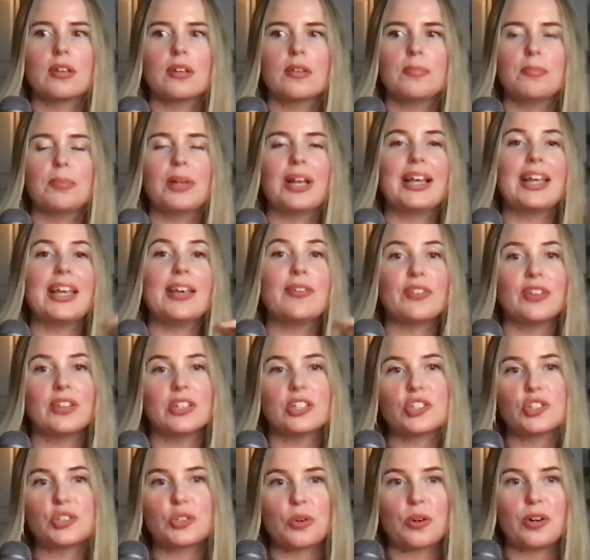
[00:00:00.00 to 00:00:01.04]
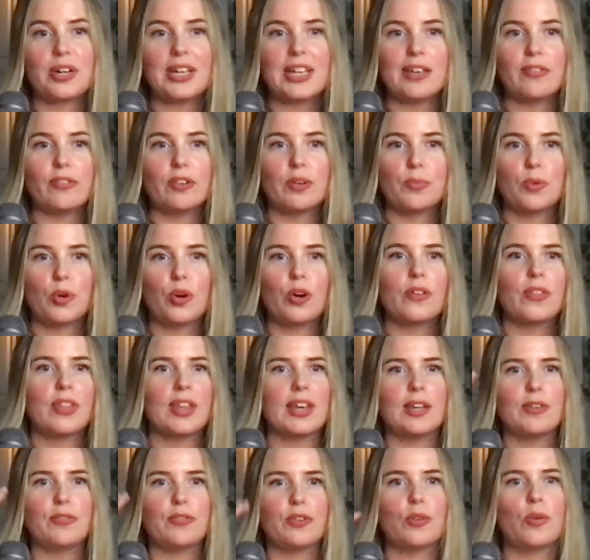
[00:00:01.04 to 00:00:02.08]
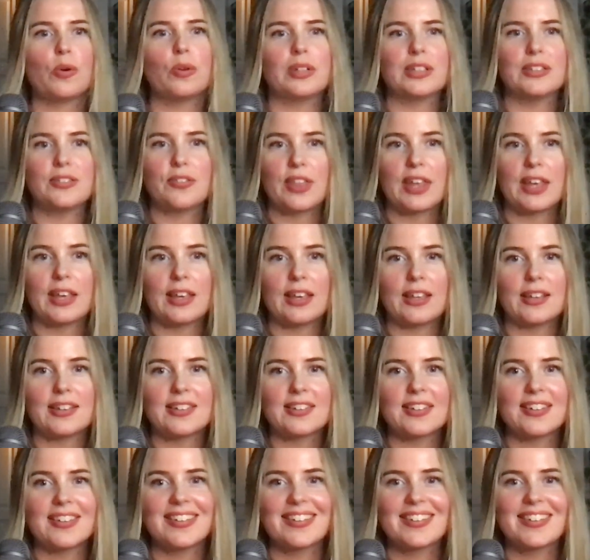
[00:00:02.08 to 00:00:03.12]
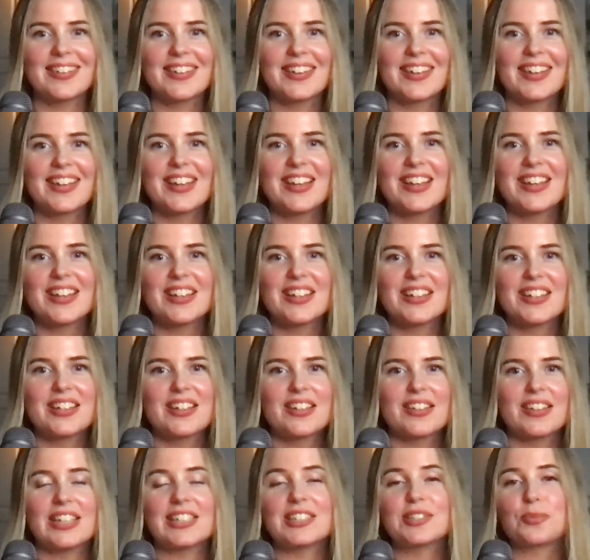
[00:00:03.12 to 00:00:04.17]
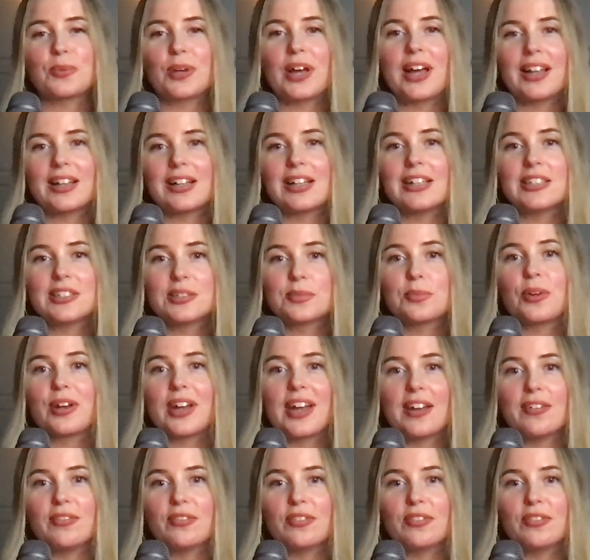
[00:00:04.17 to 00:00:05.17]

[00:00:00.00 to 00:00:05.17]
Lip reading: believe in the story even more than if you only think it. That's at least what I've